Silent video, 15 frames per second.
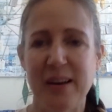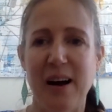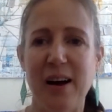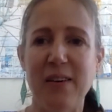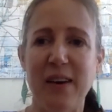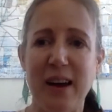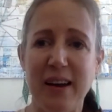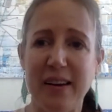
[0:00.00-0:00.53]
All
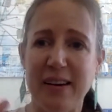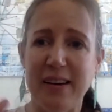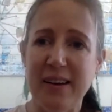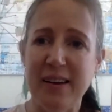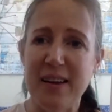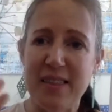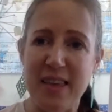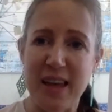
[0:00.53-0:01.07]
right,
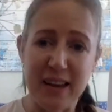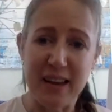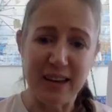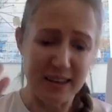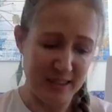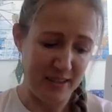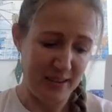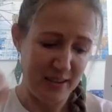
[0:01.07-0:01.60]

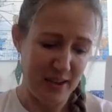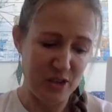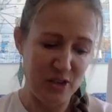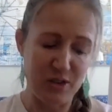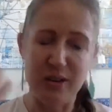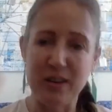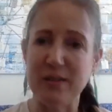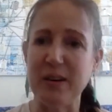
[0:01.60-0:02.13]
thanks.
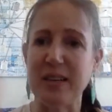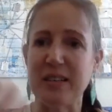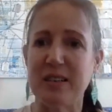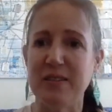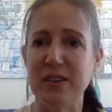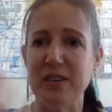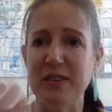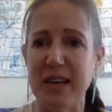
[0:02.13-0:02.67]
Enjoy the rest of
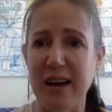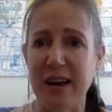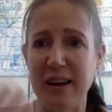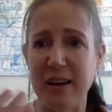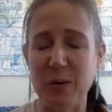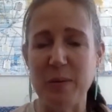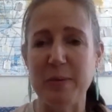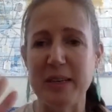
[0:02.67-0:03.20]
your day.
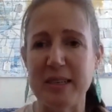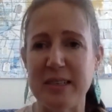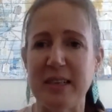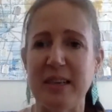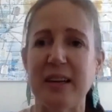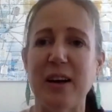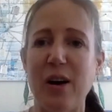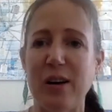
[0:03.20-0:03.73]
We miss
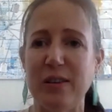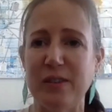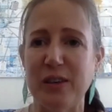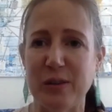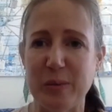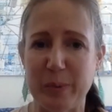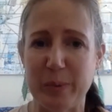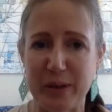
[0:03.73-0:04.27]
seeing all of you
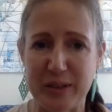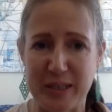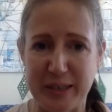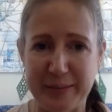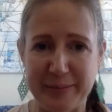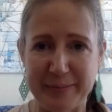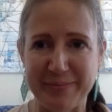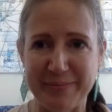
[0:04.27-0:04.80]
in
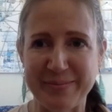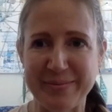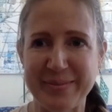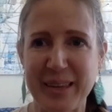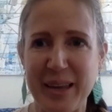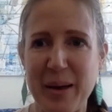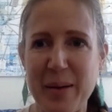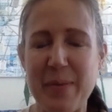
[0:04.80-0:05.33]
person.
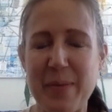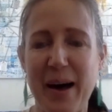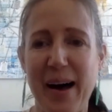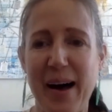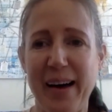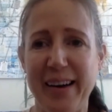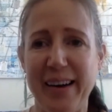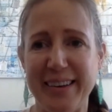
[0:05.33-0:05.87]

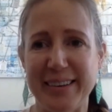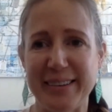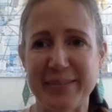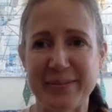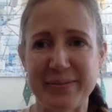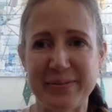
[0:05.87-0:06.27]
Bye.